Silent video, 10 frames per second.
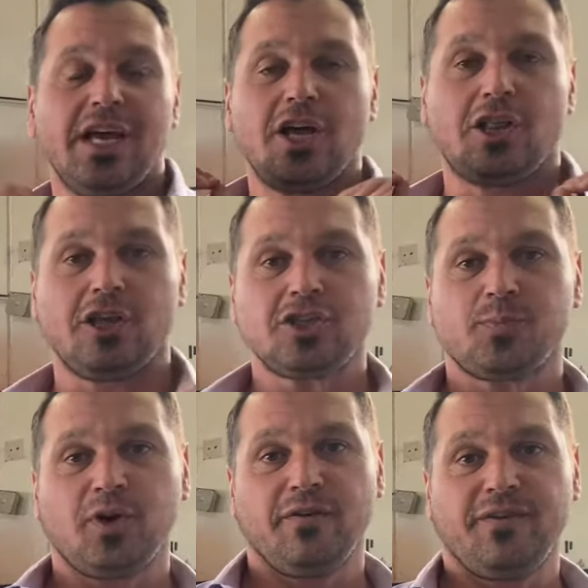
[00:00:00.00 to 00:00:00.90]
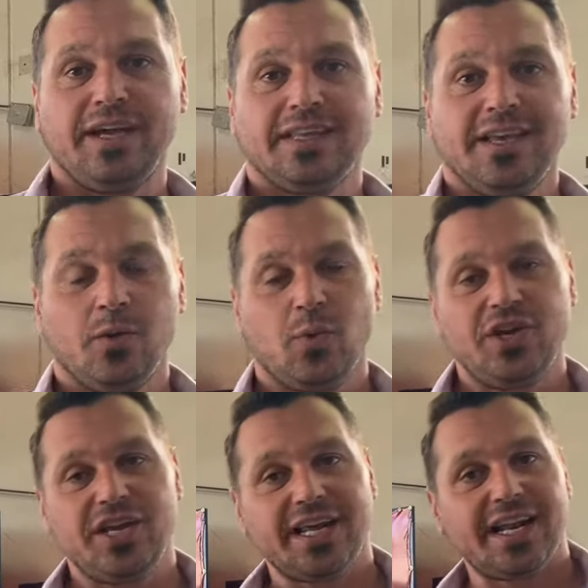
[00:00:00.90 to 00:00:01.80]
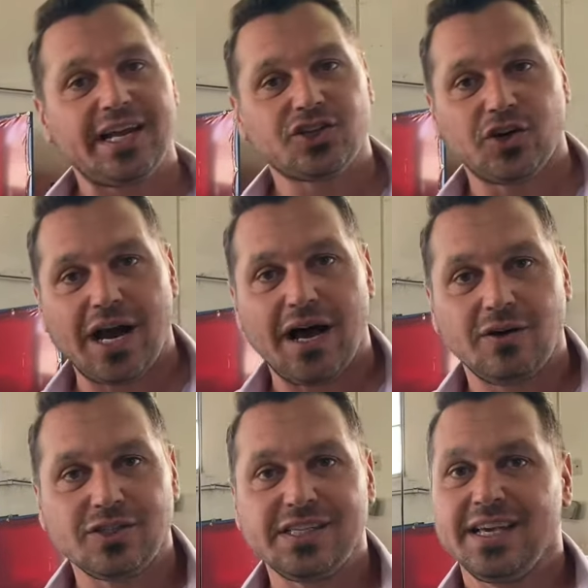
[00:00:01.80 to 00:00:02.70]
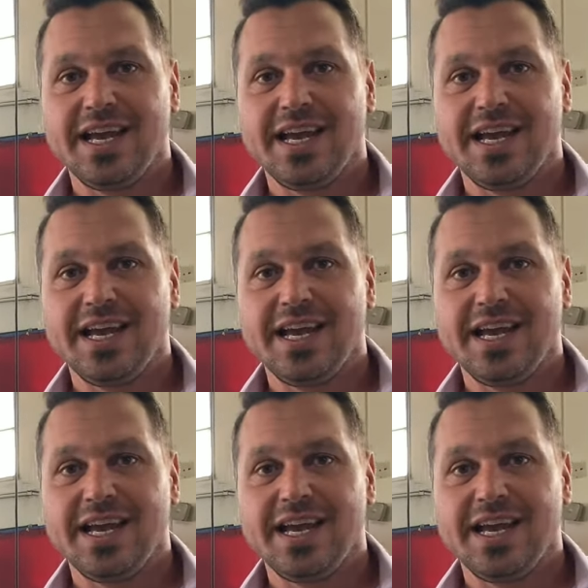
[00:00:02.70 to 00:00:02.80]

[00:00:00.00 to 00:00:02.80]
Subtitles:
looks perfect. When you get it at your house,